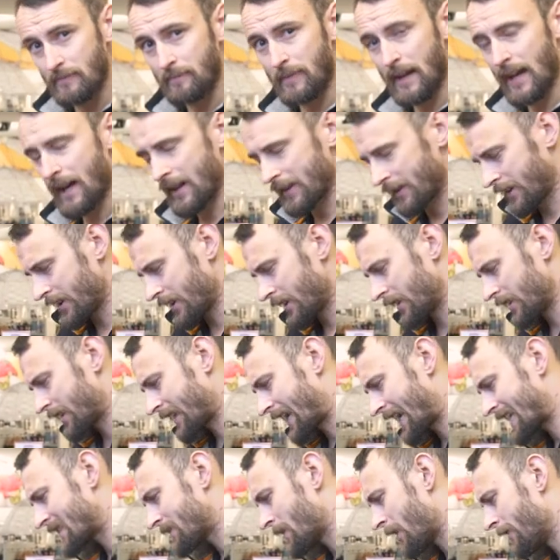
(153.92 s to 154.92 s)
about the
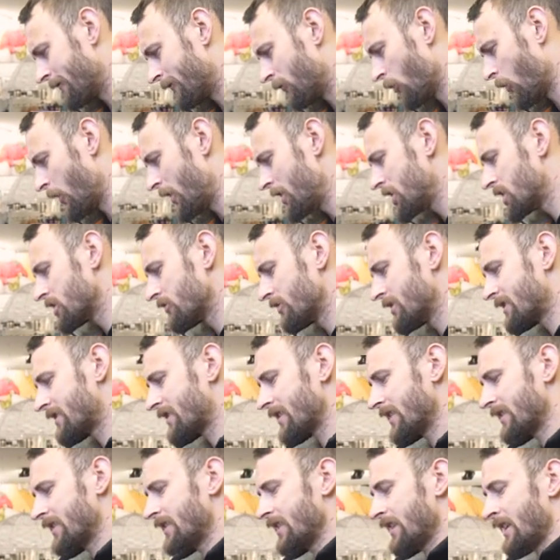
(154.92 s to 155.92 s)
Gasmate Voyager is
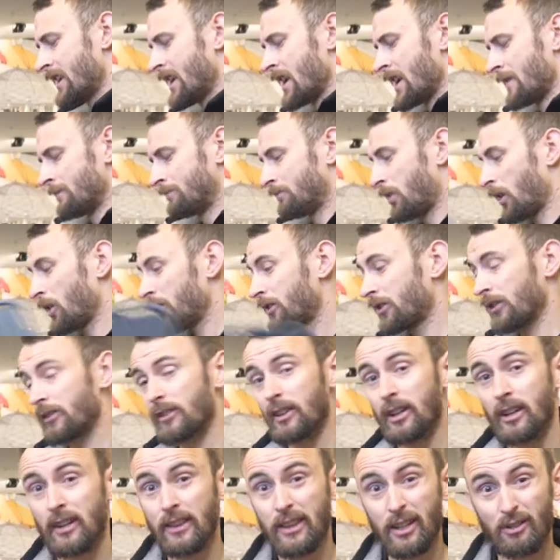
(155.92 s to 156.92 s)
that both
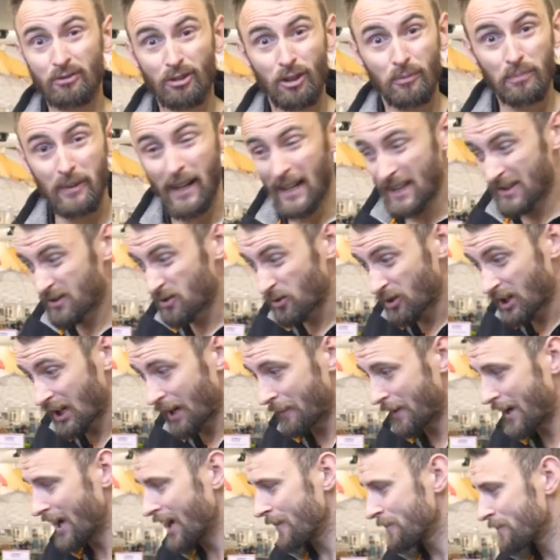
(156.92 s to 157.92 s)
of the grill plates do
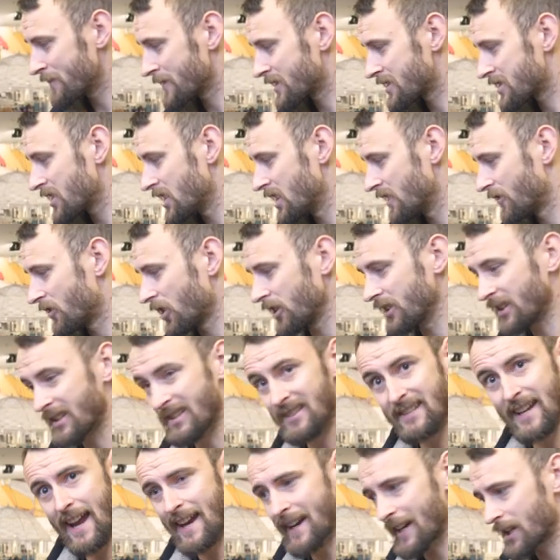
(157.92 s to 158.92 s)
come out. So you've got your
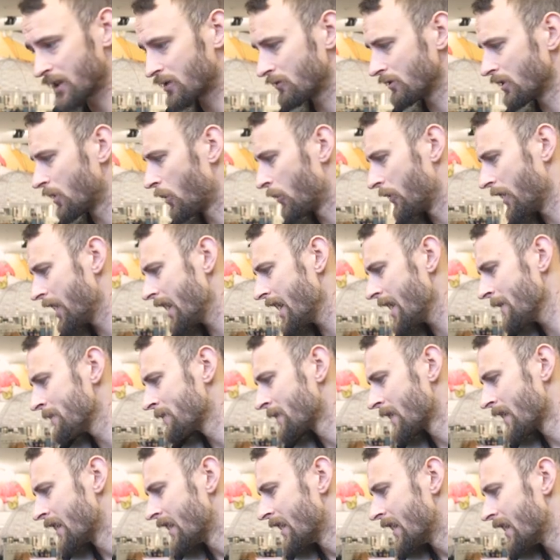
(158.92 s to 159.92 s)
standard grill there,
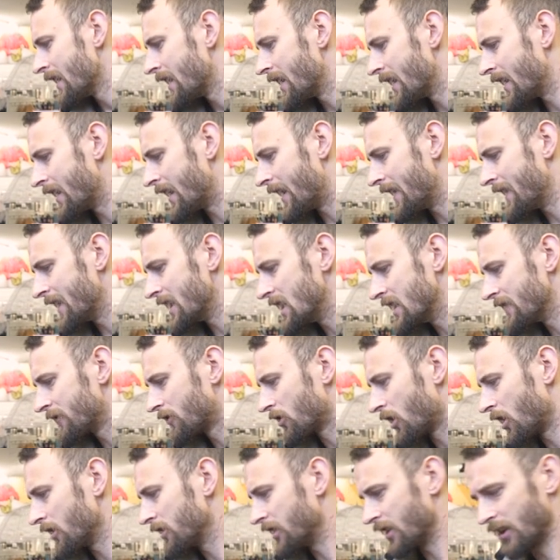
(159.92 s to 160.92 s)
and then
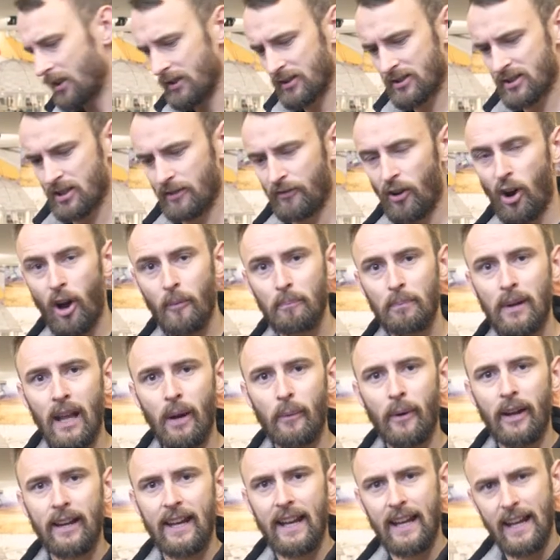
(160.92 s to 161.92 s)
you've got your sort of hot
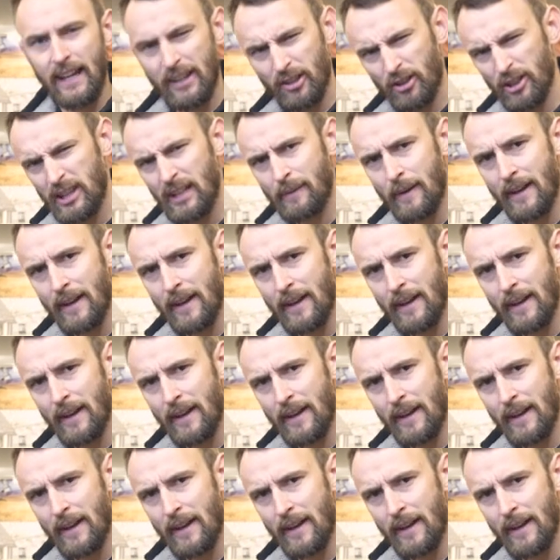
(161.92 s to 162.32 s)
plate one here. Now the good